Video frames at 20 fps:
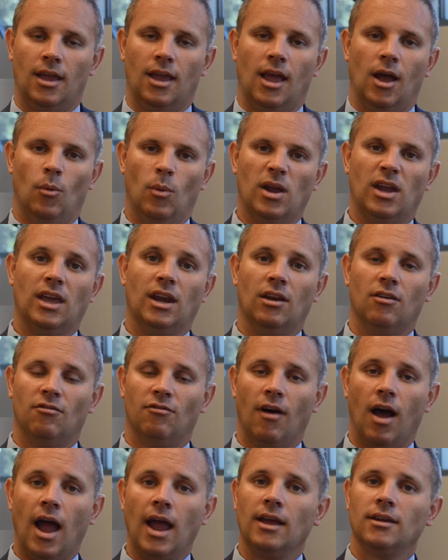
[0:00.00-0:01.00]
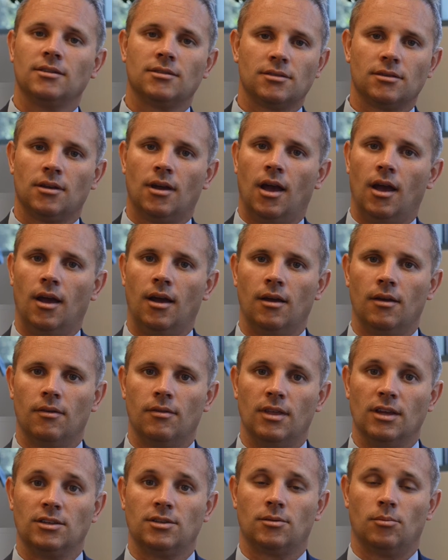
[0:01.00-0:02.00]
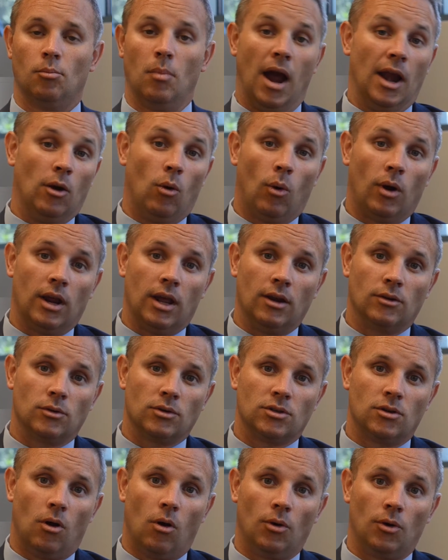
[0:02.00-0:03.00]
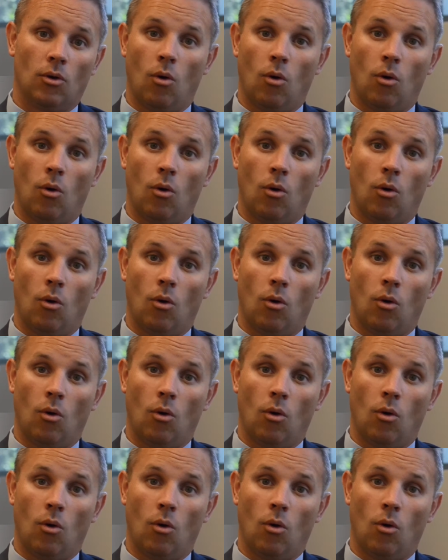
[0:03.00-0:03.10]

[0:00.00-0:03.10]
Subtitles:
and we can advise this minority interest holder,